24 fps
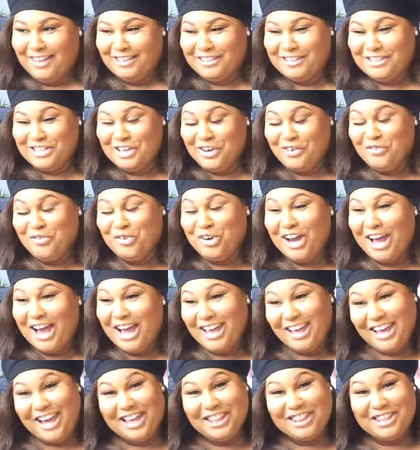when
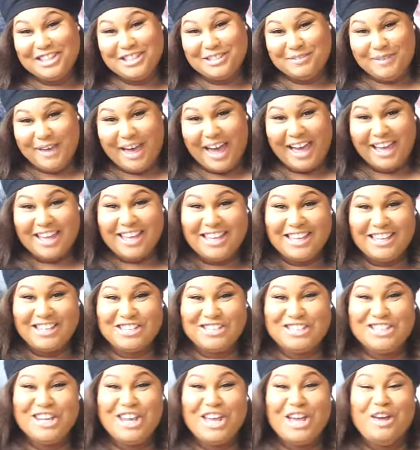I got this
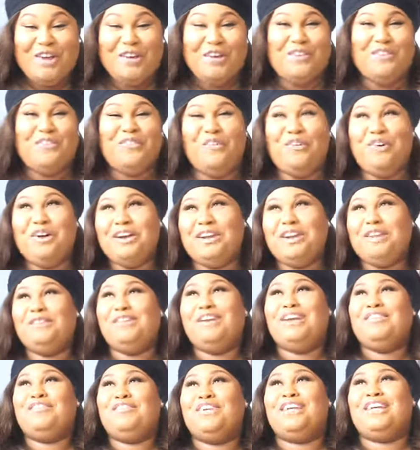package, let
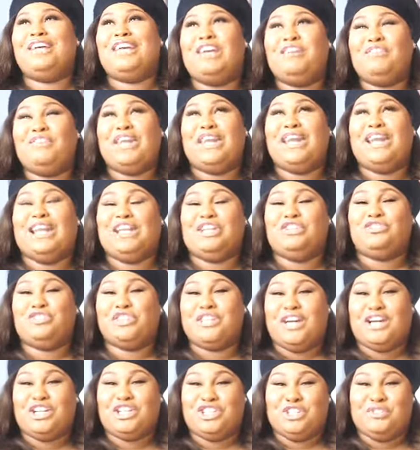me give it an
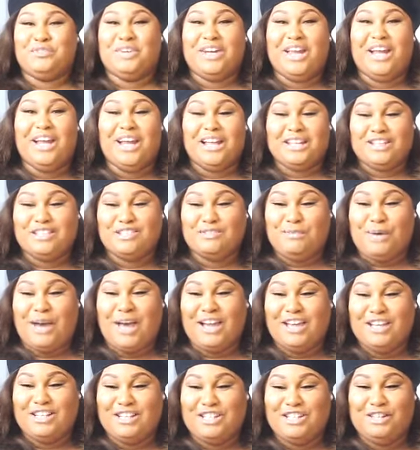introduction. When I got this
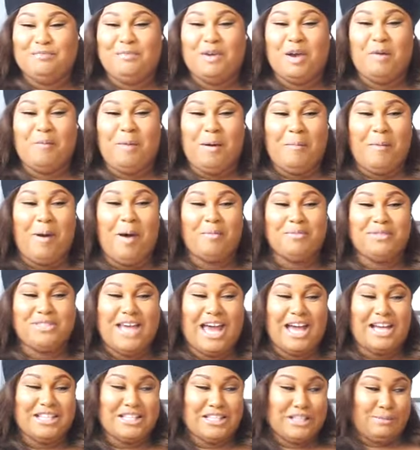package in the mail, my mom
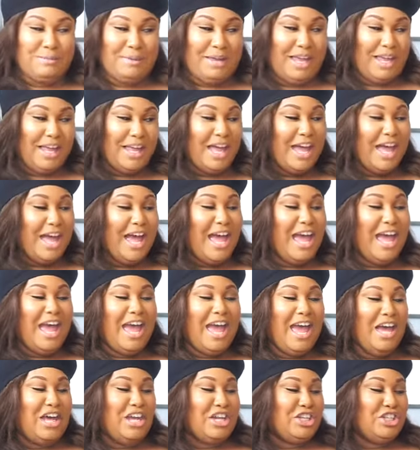texted me,
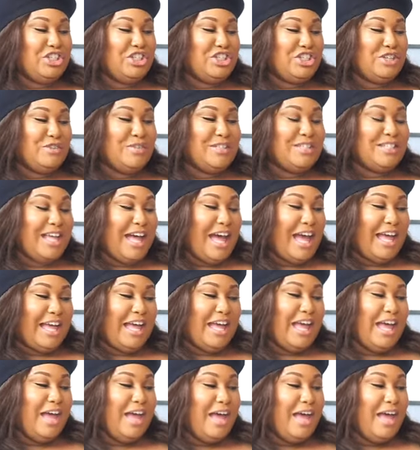and she's like,